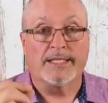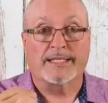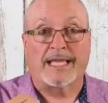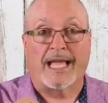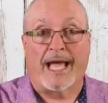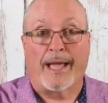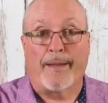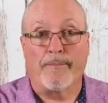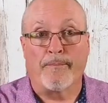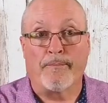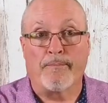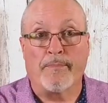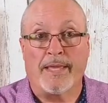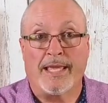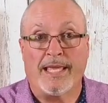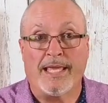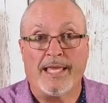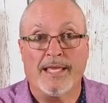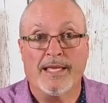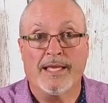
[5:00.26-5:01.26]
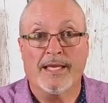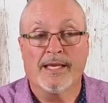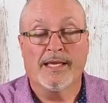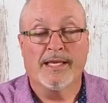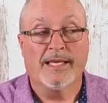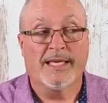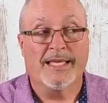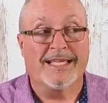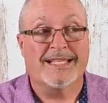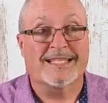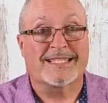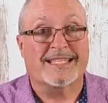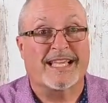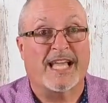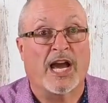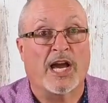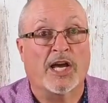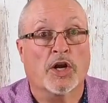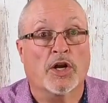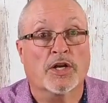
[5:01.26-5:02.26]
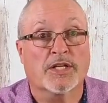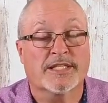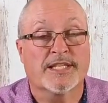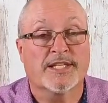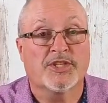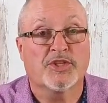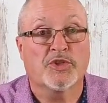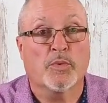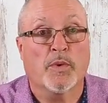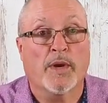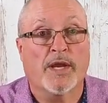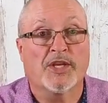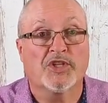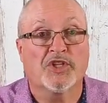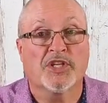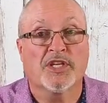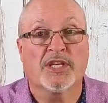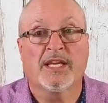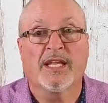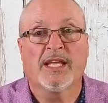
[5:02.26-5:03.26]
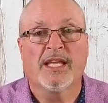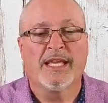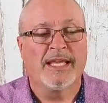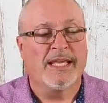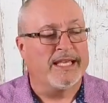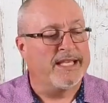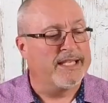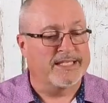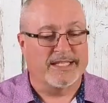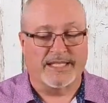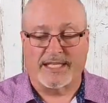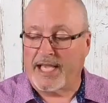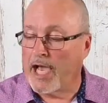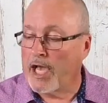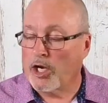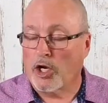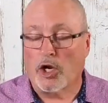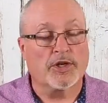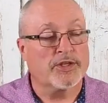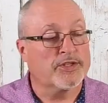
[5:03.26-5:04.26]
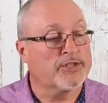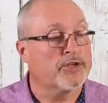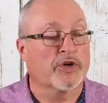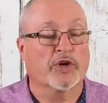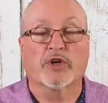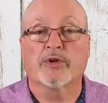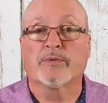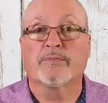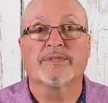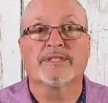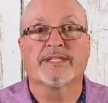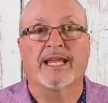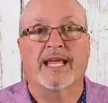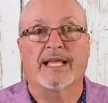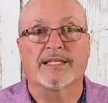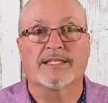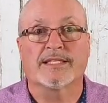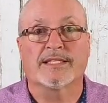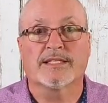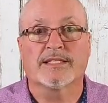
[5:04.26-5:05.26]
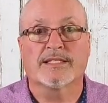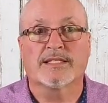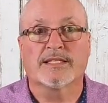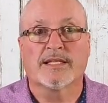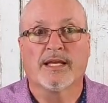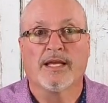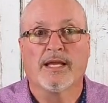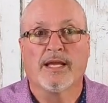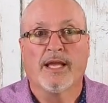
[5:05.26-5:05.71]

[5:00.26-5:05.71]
got me, He's got our situation, He's got our circumstances.